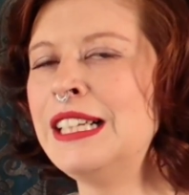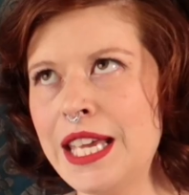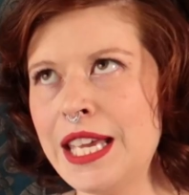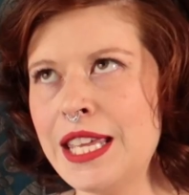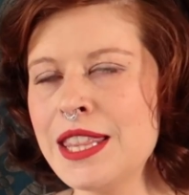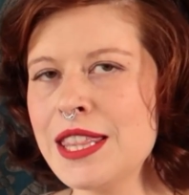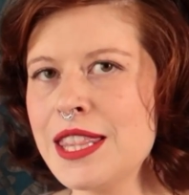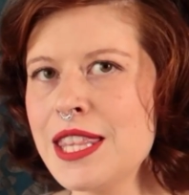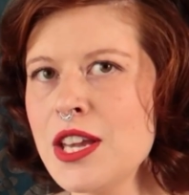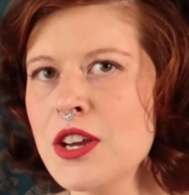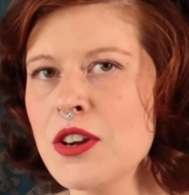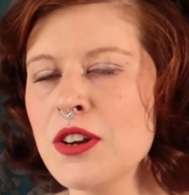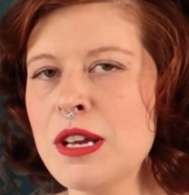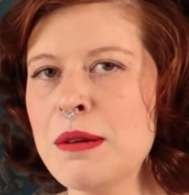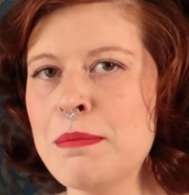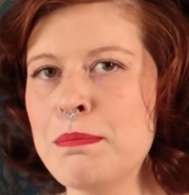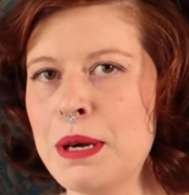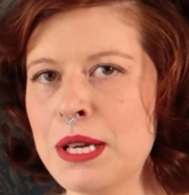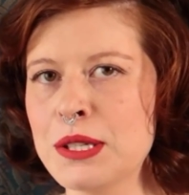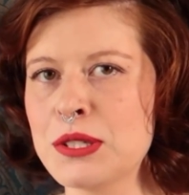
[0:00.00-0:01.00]
In
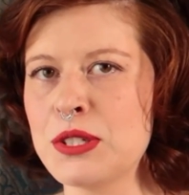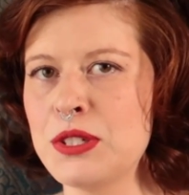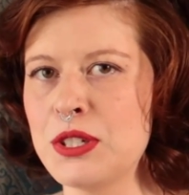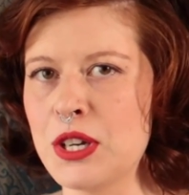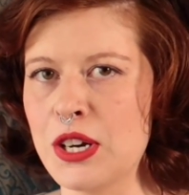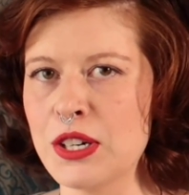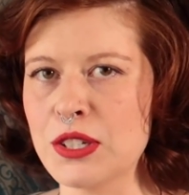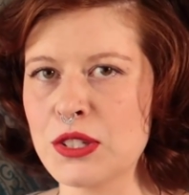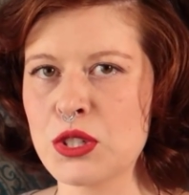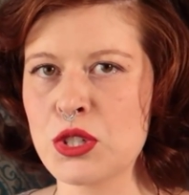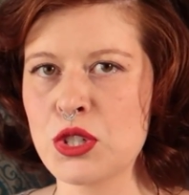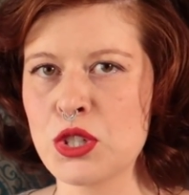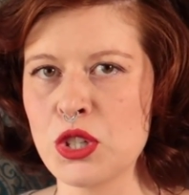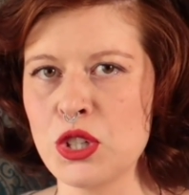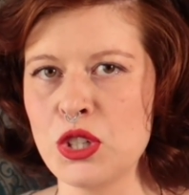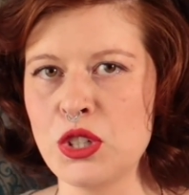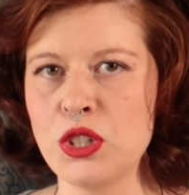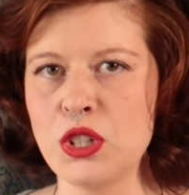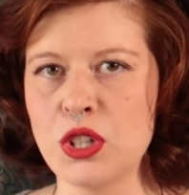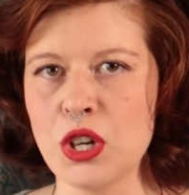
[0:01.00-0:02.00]
theory, bust darts
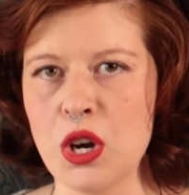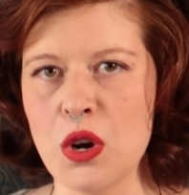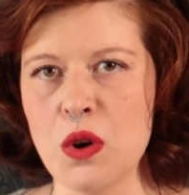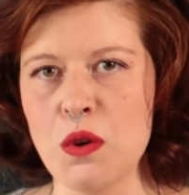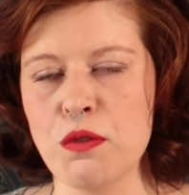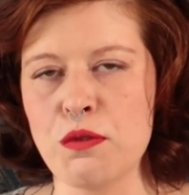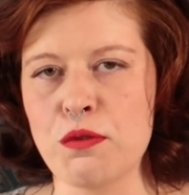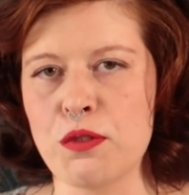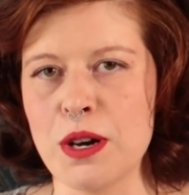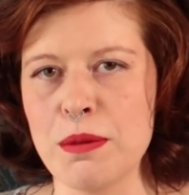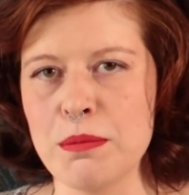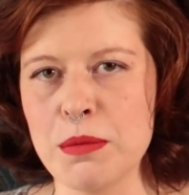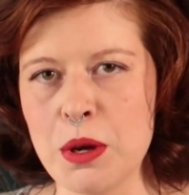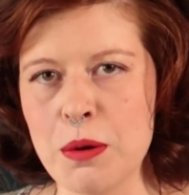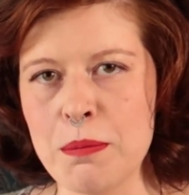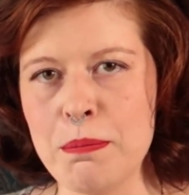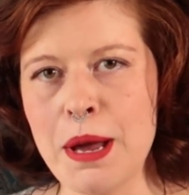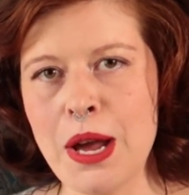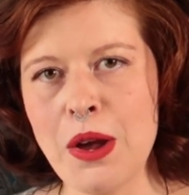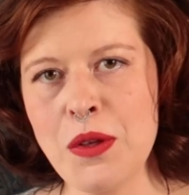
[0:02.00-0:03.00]
should go from
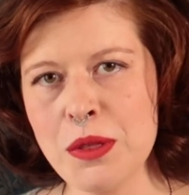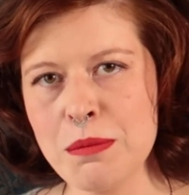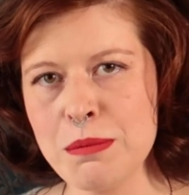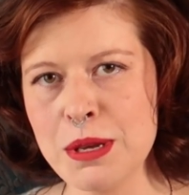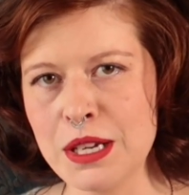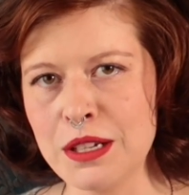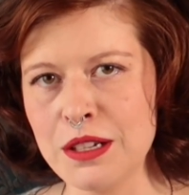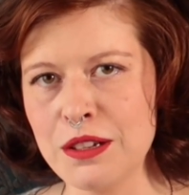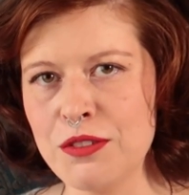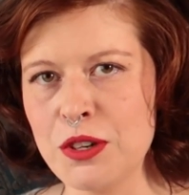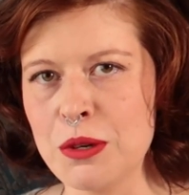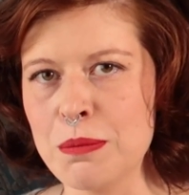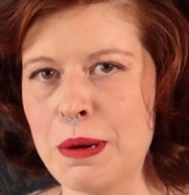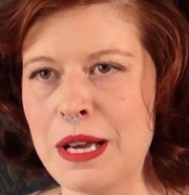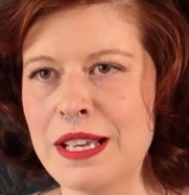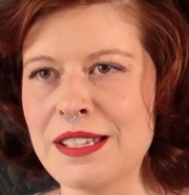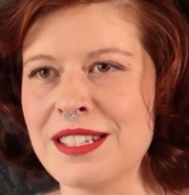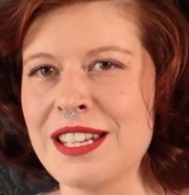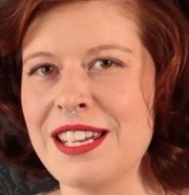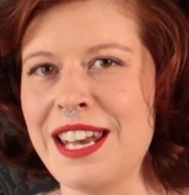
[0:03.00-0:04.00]
about the middle of your
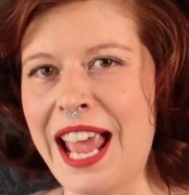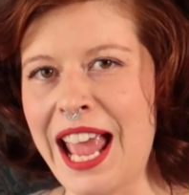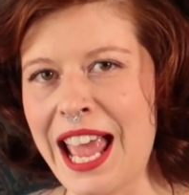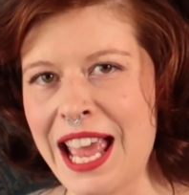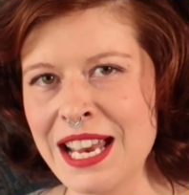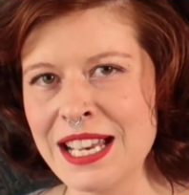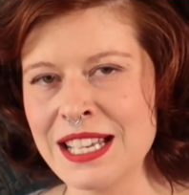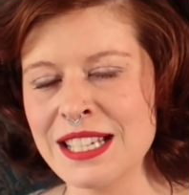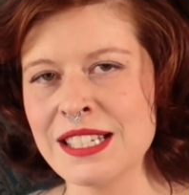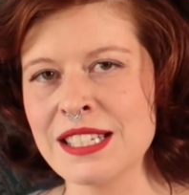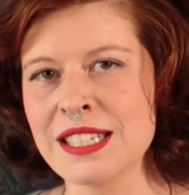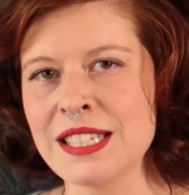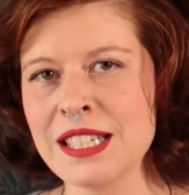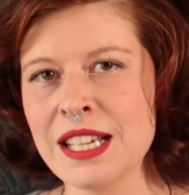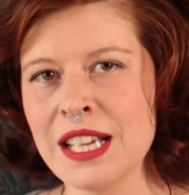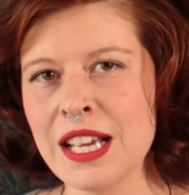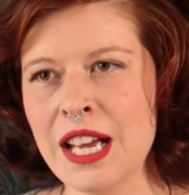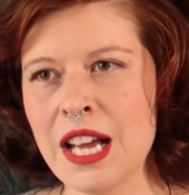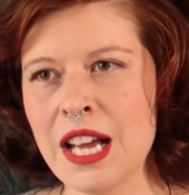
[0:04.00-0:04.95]
bust and end